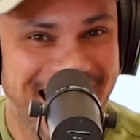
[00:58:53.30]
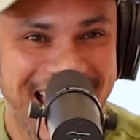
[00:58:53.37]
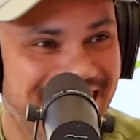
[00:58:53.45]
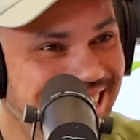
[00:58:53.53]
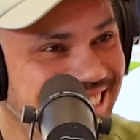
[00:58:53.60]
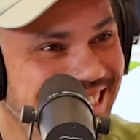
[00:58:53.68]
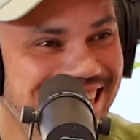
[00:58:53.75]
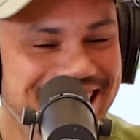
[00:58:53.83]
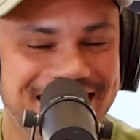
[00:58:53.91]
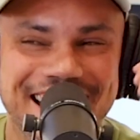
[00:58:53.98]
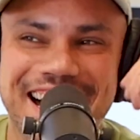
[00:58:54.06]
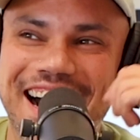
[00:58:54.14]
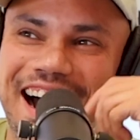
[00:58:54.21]
I guess.
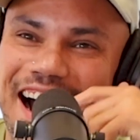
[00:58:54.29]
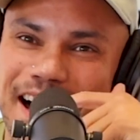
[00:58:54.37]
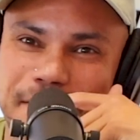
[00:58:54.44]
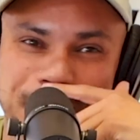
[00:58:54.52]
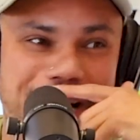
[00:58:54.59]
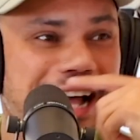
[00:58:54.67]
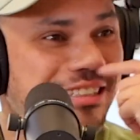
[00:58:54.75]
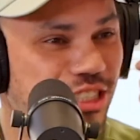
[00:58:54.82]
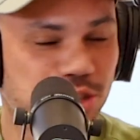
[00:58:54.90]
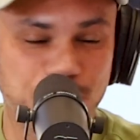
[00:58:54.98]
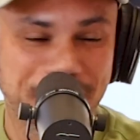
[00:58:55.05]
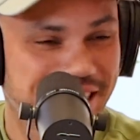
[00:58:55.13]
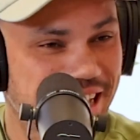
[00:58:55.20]
But I
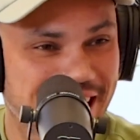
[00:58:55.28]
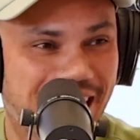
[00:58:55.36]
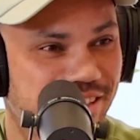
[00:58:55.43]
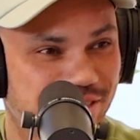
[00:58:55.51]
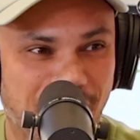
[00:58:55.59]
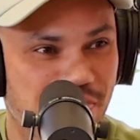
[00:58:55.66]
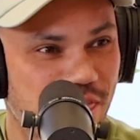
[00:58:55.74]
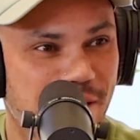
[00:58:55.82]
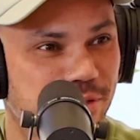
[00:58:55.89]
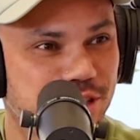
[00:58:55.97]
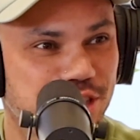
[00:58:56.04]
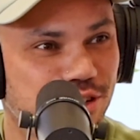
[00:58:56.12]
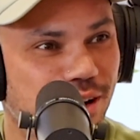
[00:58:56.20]
swear to God, I thought
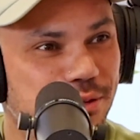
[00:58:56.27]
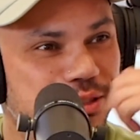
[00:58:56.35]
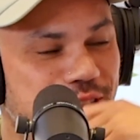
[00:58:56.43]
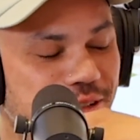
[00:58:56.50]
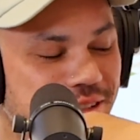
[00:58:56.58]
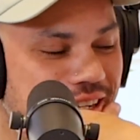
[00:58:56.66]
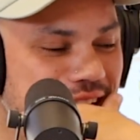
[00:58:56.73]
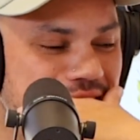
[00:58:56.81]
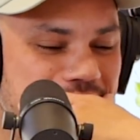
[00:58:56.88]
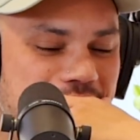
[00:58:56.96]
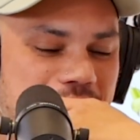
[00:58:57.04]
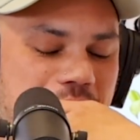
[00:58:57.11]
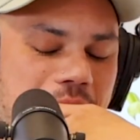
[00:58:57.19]
for sure I was 39.